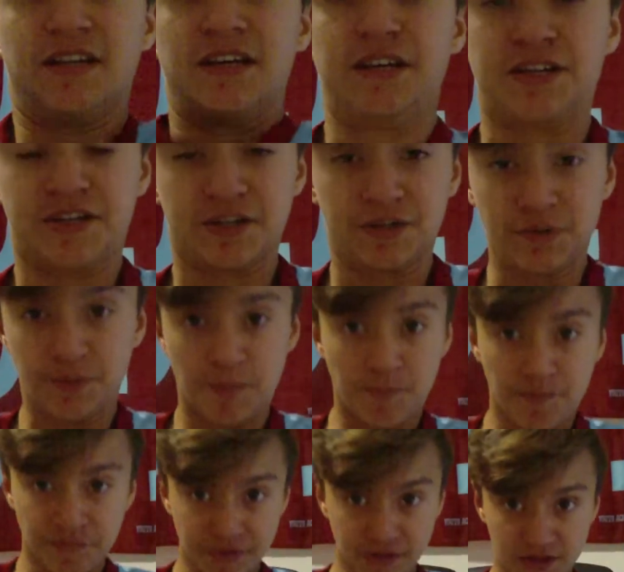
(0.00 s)
There you go.
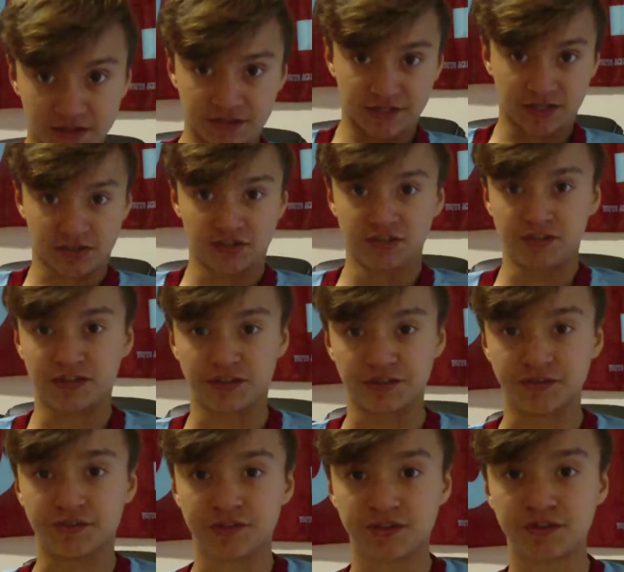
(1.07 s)
It's actually
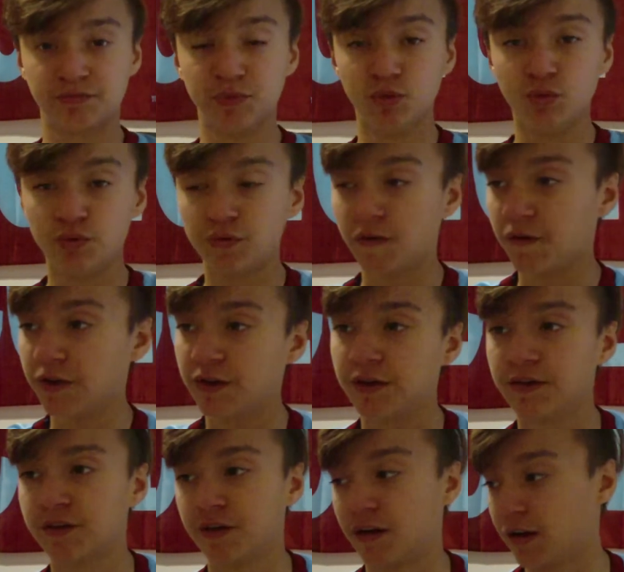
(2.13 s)
kind of smooth.
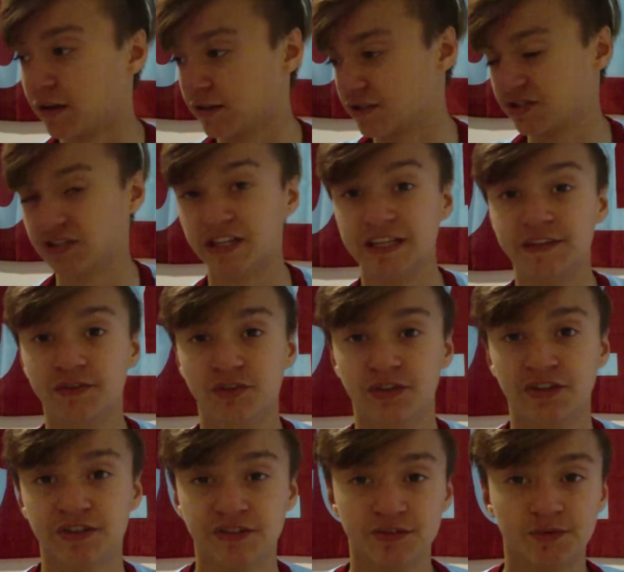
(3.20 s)
I like the sleeves on
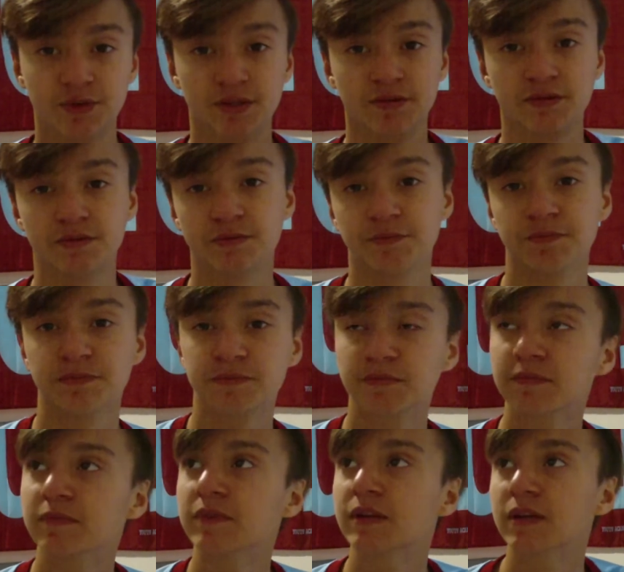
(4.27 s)
this as well.
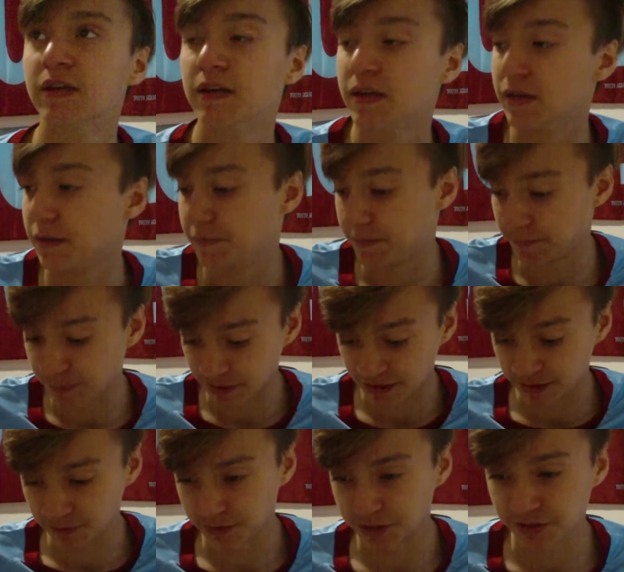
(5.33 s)
But
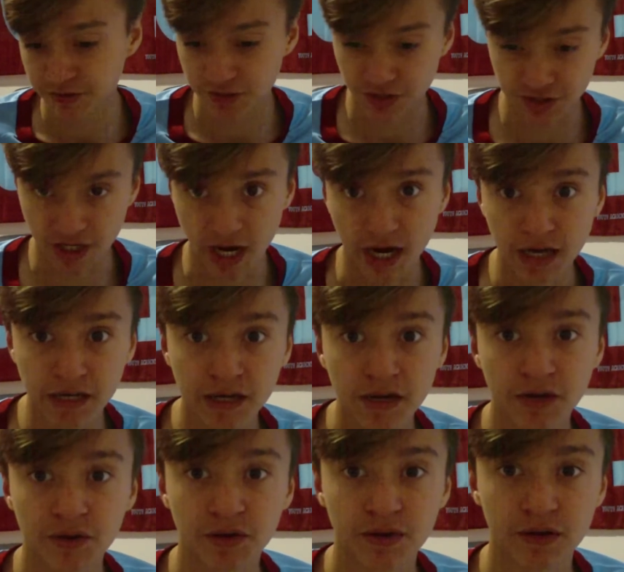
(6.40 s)
anyway, today,
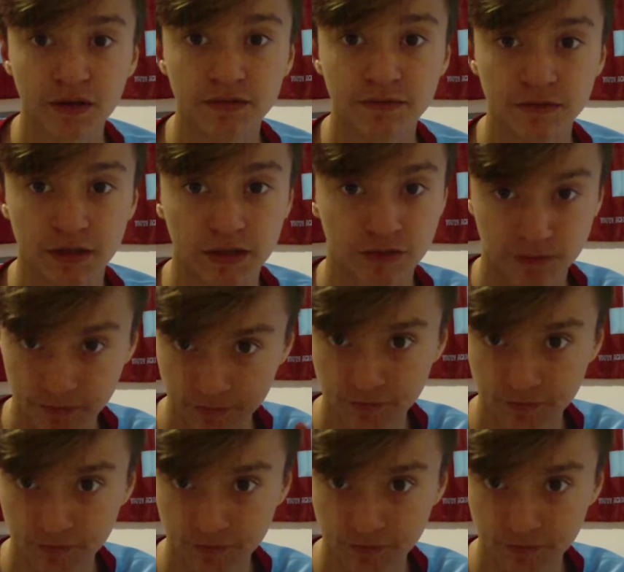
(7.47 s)
30